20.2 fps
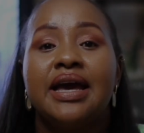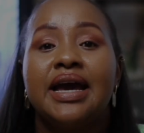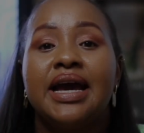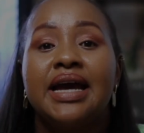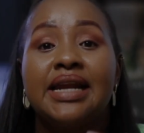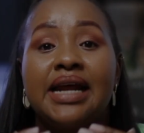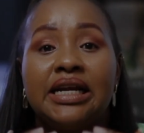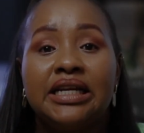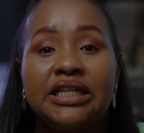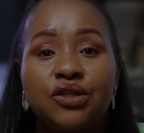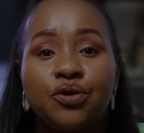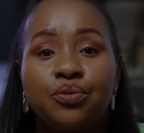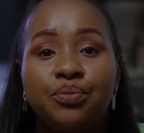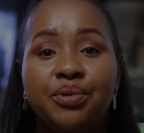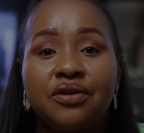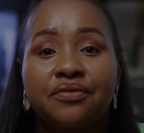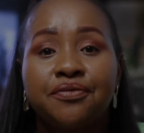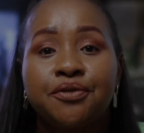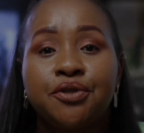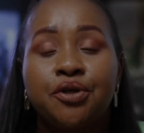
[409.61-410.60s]
and a little
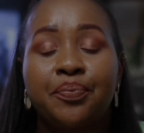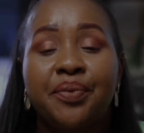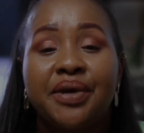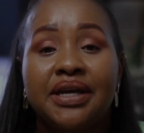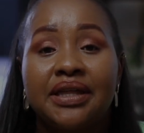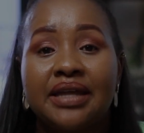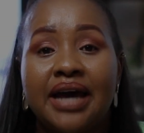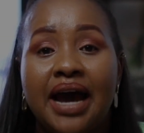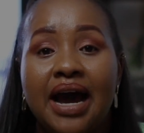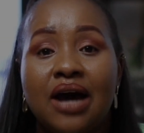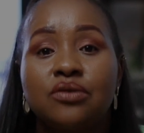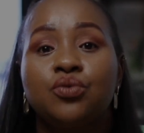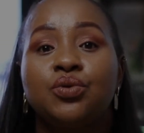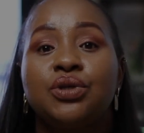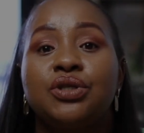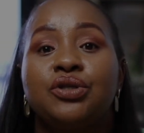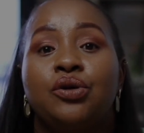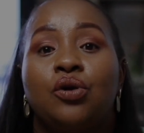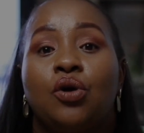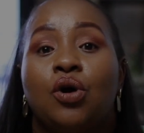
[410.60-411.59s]
bit of shopping in the house,
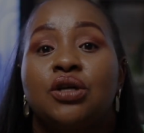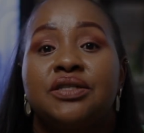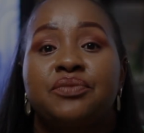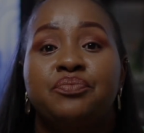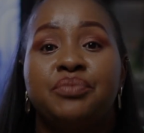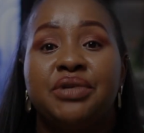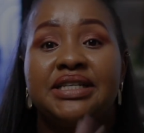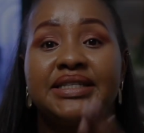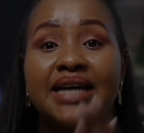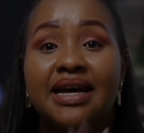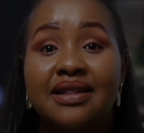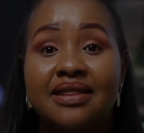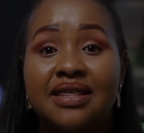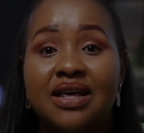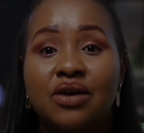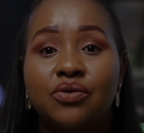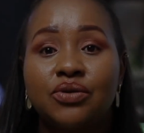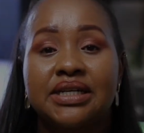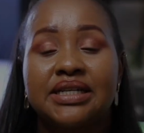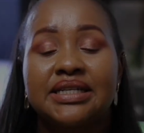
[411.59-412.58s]
which would cost me
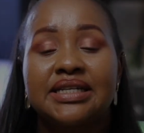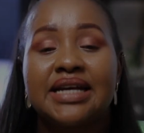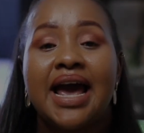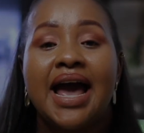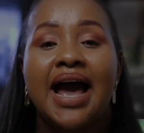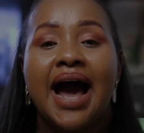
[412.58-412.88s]
10,000.